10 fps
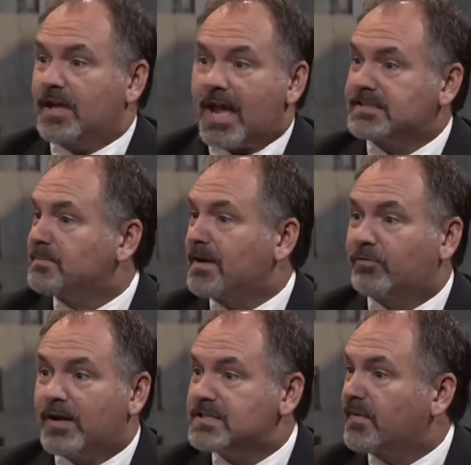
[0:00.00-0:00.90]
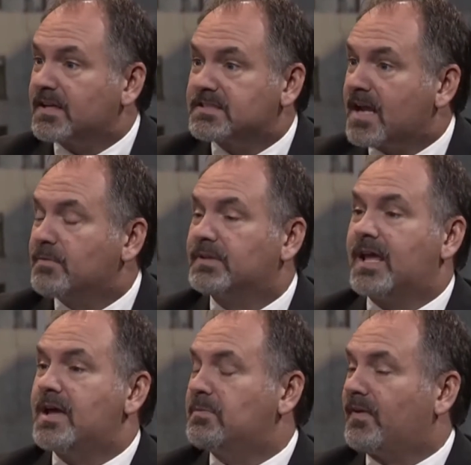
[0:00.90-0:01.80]
asking my friends if I could stay with
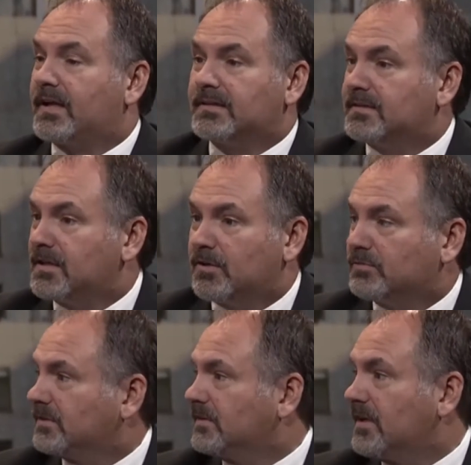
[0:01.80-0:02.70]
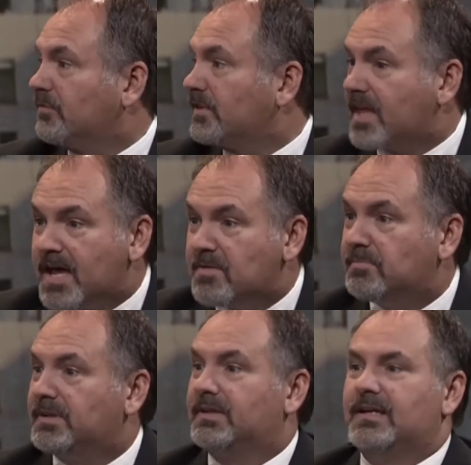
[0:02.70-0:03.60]
them, if I can, you know, live with
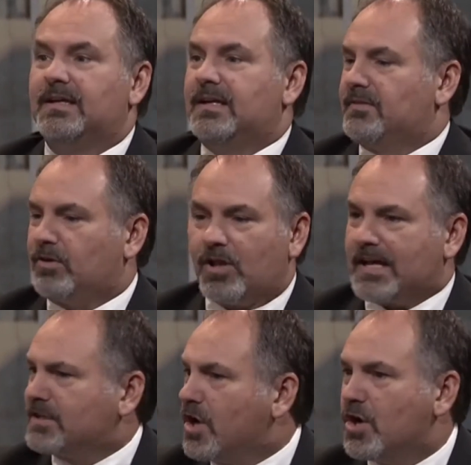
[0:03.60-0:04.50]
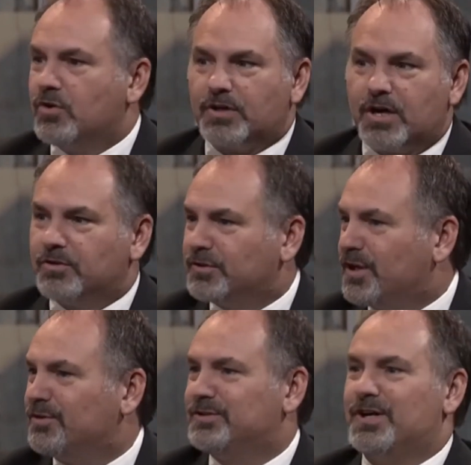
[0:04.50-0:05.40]
them. And they're all like, no, no,
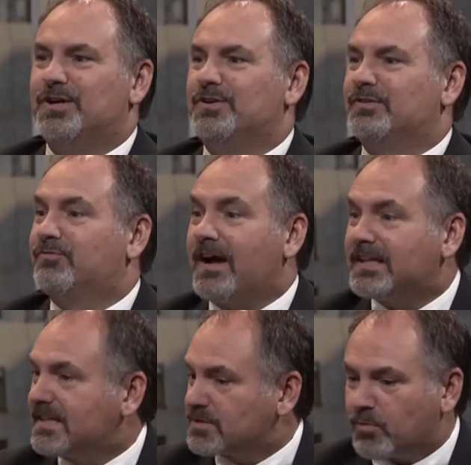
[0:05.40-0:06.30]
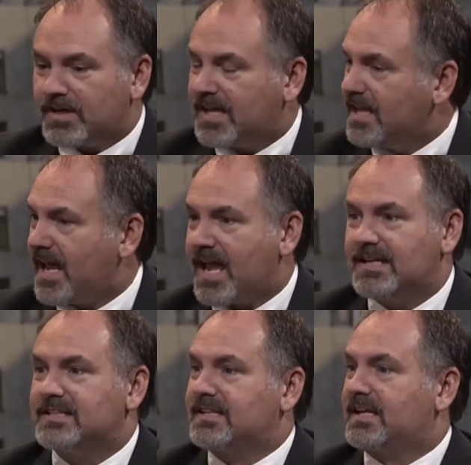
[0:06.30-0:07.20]
no, no. And finally, this one kid,
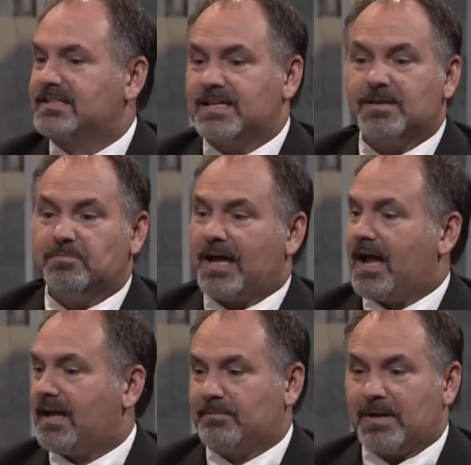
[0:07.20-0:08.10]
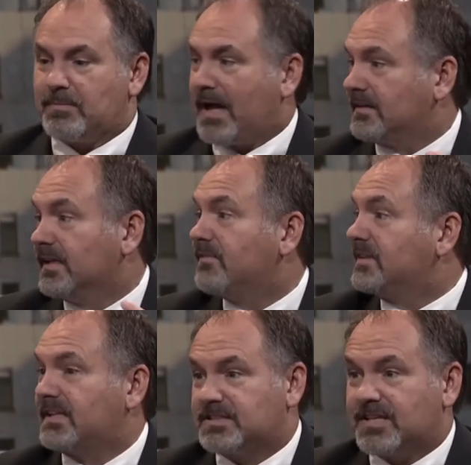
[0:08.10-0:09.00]
Andy's like, Tim, my, I'd love
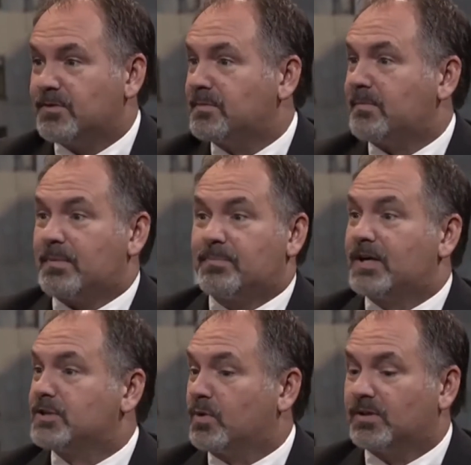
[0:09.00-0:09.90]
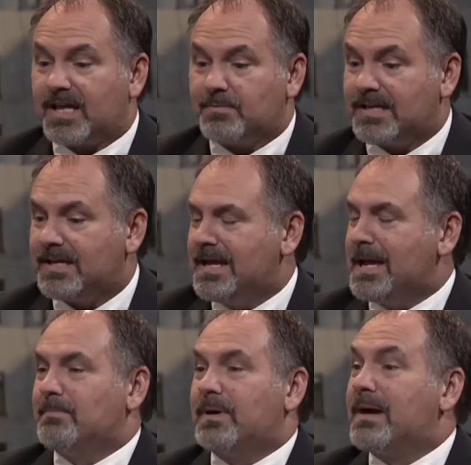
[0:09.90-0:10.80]
to let you stay with me. My parents won't let me,
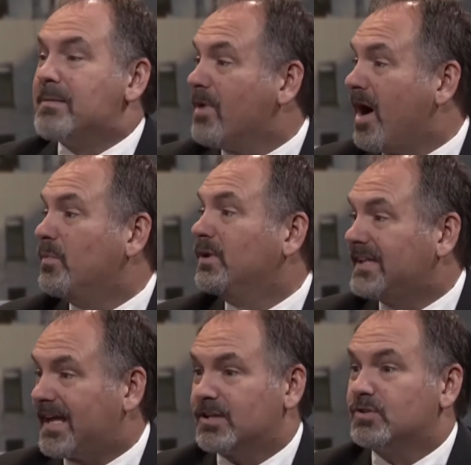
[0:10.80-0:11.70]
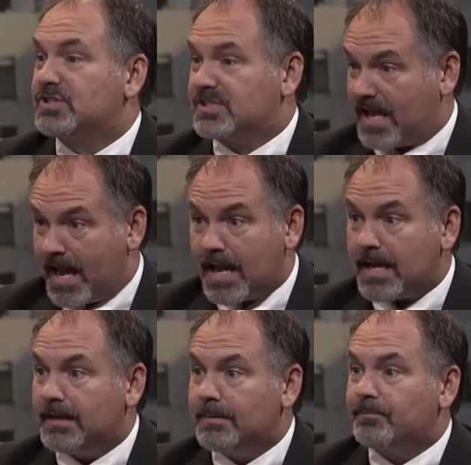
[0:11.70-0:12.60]
but my mom will let you
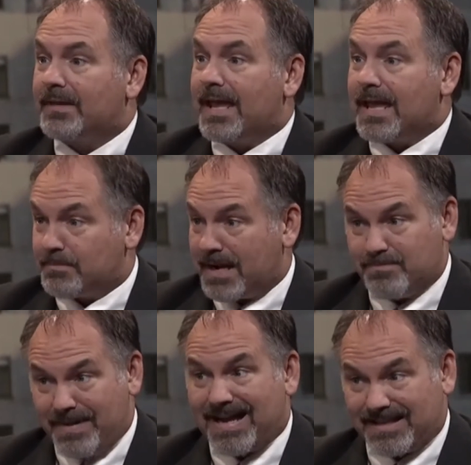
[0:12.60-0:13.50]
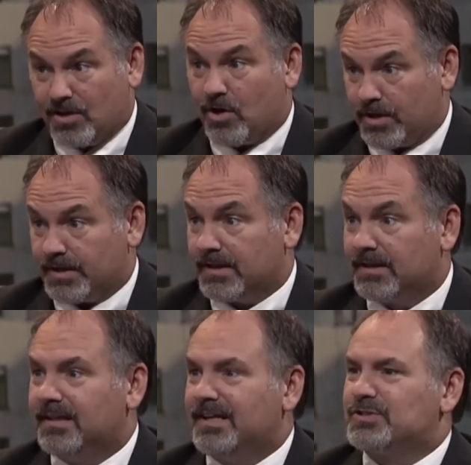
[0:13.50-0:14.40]
stay in my backyard.
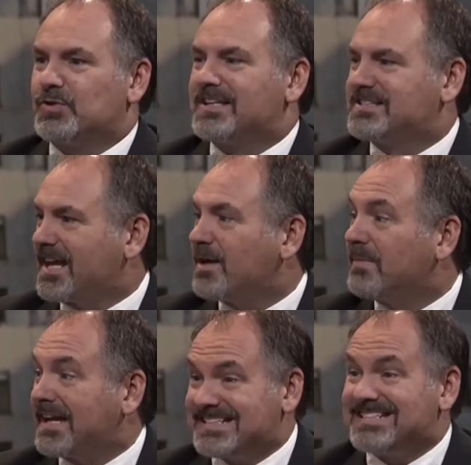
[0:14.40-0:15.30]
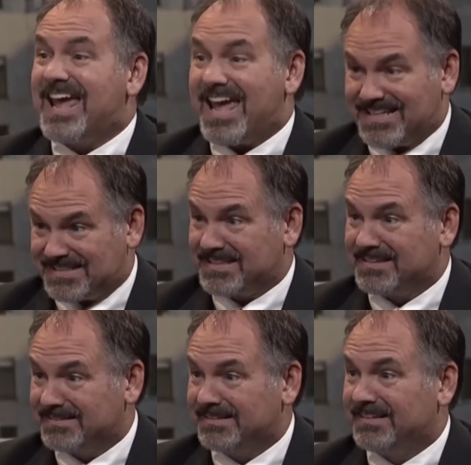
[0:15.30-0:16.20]
Mm. So hmm. I set up my tent
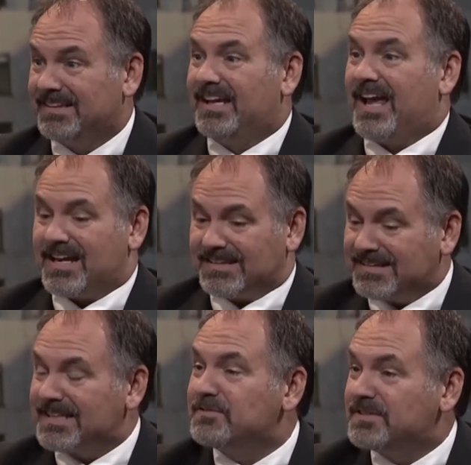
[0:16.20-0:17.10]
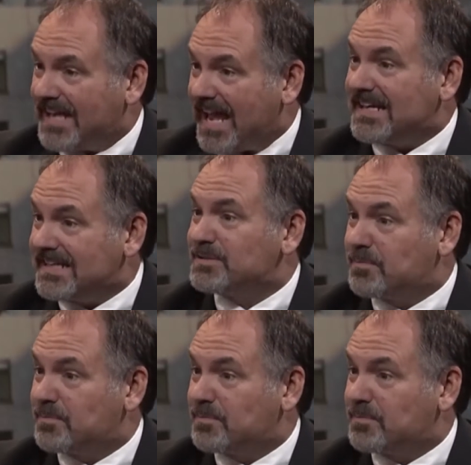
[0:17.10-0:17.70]
and lived in Andy's